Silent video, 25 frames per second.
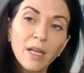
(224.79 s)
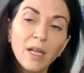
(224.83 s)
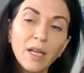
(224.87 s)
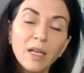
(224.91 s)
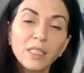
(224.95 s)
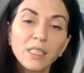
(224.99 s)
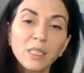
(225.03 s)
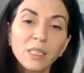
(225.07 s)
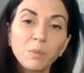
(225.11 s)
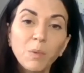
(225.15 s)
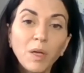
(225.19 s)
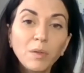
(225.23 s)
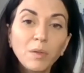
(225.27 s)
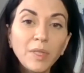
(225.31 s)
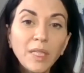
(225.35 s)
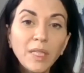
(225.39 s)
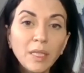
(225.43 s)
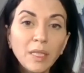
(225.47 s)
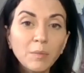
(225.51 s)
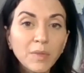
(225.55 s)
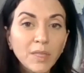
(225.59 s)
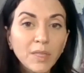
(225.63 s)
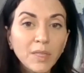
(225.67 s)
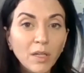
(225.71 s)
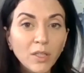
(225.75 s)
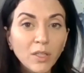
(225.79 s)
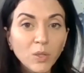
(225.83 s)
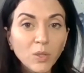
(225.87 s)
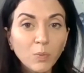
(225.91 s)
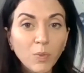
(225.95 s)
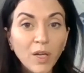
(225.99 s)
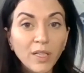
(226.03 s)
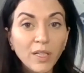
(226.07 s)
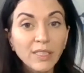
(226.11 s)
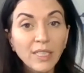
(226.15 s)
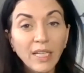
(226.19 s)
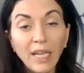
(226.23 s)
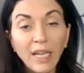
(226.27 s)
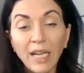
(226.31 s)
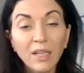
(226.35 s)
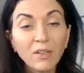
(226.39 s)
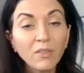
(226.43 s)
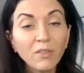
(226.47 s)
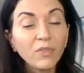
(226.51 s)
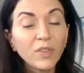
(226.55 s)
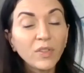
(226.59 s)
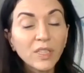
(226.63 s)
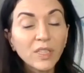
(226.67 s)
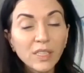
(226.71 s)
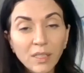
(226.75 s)
Small, medium, and large bras
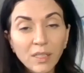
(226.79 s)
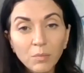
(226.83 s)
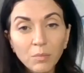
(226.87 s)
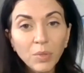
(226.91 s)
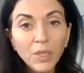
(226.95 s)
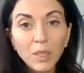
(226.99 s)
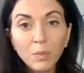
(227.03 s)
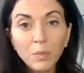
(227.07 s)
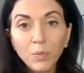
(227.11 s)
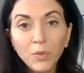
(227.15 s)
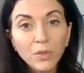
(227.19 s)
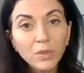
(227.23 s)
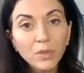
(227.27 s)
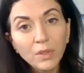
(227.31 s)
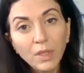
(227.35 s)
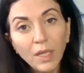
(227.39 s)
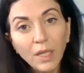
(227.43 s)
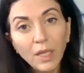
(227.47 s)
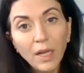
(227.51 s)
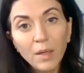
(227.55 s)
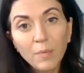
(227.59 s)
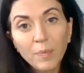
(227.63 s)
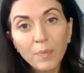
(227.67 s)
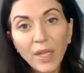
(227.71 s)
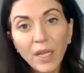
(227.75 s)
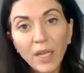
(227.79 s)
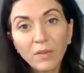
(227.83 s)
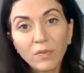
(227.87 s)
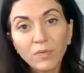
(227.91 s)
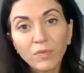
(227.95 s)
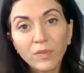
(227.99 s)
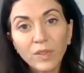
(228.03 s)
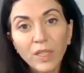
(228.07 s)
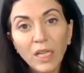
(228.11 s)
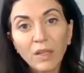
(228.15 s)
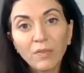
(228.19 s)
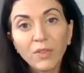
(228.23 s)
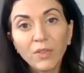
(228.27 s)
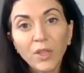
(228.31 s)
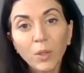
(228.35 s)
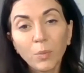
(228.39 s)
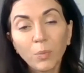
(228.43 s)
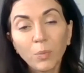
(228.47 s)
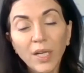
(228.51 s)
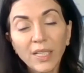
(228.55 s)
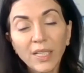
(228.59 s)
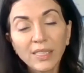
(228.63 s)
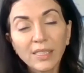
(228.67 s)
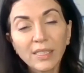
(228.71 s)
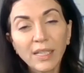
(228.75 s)
can fit some people if their
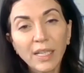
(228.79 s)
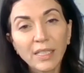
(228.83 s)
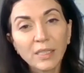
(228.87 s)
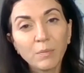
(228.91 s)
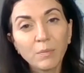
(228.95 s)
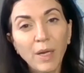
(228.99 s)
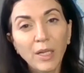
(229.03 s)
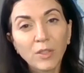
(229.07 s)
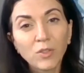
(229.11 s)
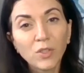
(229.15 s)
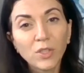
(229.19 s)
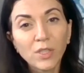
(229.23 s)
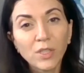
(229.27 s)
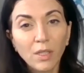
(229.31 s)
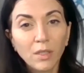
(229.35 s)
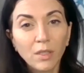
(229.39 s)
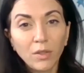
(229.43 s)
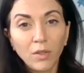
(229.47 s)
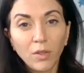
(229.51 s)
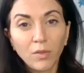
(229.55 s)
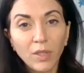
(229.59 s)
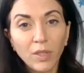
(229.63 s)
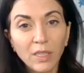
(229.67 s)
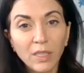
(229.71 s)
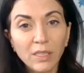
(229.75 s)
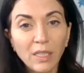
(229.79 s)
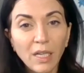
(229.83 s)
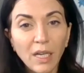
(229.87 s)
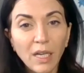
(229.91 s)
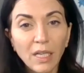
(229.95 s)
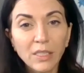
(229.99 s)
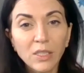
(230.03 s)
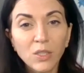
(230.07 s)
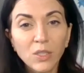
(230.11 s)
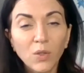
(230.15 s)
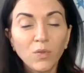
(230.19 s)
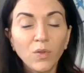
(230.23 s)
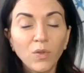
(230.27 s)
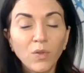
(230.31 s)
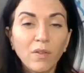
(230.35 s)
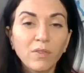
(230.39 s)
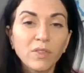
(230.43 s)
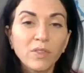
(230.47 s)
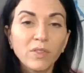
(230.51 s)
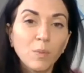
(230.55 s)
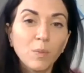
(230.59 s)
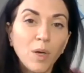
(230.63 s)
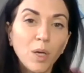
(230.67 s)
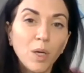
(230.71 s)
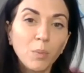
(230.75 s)
breast size matches their clothing size. So if you have
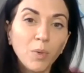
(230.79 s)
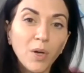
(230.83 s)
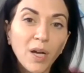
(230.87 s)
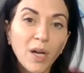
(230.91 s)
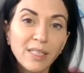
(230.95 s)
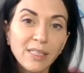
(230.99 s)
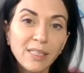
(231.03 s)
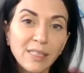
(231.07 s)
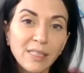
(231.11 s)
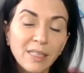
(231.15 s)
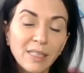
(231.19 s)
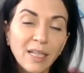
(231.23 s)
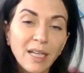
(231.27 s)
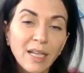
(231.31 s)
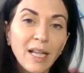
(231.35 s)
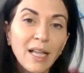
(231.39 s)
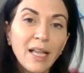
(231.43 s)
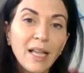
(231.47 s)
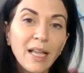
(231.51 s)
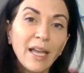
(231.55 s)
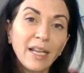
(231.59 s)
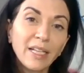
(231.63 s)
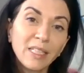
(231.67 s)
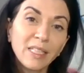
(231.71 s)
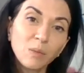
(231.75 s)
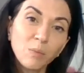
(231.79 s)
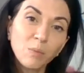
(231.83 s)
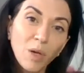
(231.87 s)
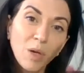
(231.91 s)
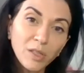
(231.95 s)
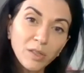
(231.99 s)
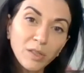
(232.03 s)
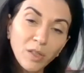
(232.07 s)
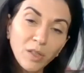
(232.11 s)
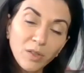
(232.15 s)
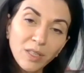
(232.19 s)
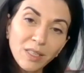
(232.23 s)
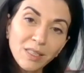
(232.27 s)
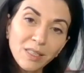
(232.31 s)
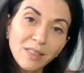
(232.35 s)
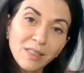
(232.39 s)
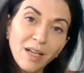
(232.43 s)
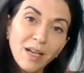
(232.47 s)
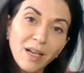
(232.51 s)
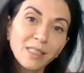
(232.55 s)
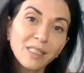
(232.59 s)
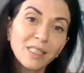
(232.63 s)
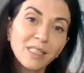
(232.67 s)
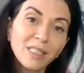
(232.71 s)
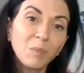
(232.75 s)
small breasts and a small clothing
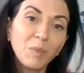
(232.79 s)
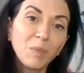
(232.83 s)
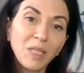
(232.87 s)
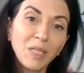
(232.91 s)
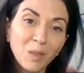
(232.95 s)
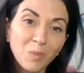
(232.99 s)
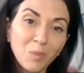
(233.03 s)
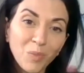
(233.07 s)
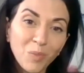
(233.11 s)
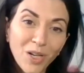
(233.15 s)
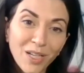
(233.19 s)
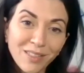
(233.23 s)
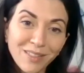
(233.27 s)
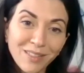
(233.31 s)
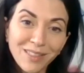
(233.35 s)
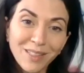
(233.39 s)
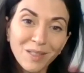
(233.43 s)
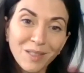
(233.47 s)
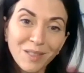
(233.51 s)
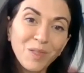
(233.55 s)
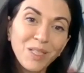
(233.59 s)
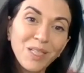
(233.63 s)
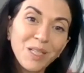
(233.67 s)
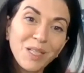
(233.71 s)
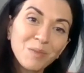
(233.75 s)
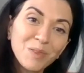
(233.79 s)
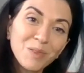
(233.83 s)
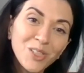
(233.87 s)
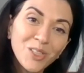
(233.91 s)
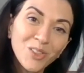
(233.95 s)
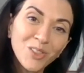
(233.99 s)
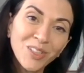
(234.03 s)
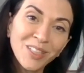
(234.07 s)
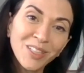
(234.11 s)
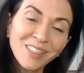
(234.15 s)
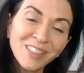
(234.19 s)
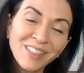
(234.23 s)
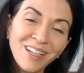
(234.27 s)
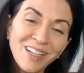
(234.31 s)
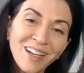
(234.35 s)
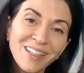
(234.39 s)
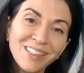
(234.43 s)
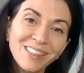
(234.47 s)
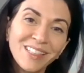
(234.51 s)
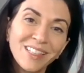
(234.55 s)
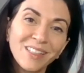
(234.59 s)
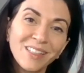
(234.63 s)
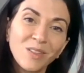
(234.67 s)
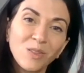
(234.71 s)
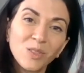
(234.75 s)
size, and medium breasts and a medium clothing
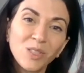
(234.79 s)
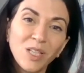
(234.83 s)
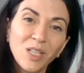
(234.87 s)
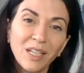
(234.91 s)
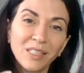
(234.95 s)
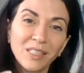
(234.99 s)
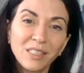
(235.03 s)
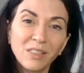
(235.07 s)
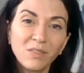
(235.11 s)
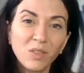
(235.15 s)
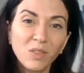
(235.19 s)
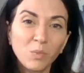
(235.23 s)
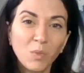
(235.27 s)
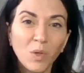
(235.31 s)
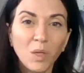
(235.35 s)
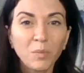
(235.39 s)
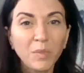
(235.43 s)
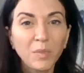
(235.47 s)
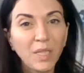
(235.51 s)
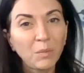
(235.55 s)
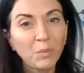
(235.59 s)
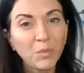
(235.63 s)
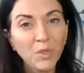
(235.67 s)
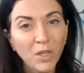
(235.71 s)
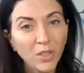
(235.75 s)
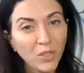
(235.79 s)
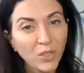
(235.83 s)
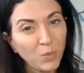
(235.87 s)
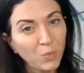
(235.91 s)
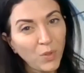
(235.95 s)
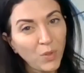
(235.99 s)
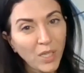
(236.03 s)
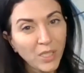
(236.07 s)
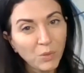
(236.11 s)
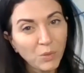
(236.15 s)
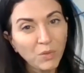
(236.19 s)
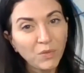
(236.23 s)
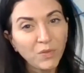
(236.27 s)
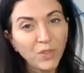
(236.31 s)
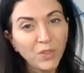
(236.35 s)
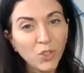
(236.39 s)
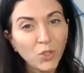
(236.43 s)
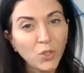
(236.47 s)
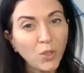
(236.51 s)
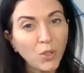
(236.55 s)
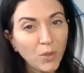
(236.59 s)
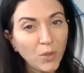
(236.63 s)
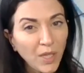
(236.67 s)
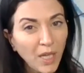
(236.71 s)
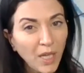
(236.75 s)
size, then those kinds of small, medium, large bras will fit
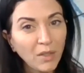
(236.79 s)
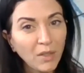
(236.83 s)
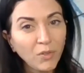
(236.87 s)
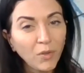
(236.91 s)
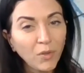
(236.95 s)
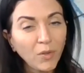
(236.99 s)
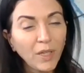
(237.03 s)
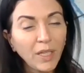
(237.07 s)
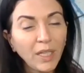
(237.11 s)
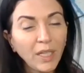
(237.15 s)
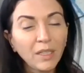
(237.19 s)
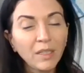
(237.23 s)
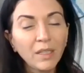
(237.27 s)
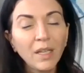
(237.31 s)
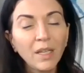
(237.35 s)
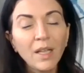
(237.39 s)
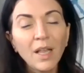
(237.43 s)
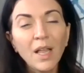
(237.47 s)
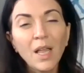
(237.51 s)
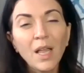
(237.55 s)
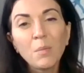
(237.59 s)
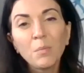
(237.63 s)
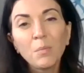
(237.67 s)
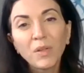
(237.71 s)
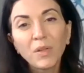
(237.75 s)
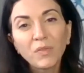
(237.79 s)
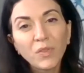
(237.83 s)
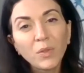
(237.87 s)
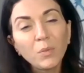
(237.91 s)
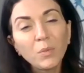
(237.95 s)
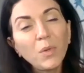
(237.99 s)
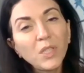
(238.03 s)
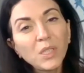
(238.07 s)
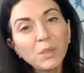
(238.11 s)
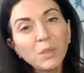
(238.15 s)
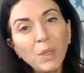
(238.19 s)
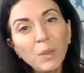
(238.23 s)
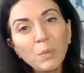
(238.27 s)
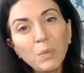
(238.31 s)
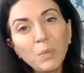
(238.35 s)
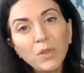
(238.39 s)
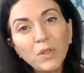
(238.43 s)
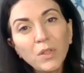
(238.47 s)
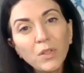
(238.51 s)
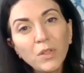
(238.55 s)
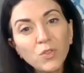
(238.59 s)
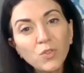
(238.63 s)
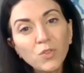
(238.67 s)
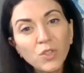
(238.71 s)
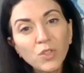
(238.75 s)
you okay for running. But for most people,
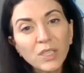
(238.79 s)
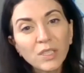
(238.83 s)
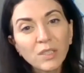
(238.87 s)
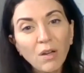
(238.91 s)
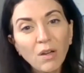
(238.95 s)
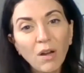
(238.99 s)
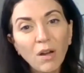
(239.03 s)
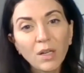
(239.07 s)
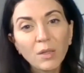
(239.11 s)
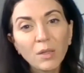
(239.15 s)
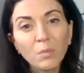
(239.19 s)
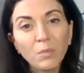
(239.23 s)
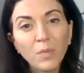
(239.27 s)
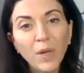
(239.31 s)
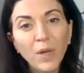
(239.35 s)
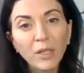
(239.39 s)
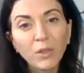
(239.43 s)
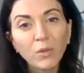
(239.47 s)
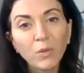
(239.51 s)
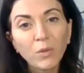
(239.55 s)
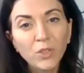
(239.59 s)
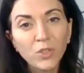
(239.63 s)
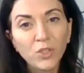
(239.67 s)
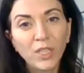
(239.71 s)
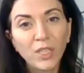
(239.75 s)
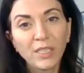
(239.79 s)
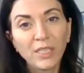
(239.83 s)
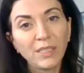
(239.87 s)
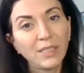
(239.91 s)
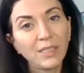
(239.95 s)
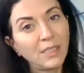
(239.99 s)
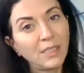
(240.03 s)
those just aren't micro-adjusted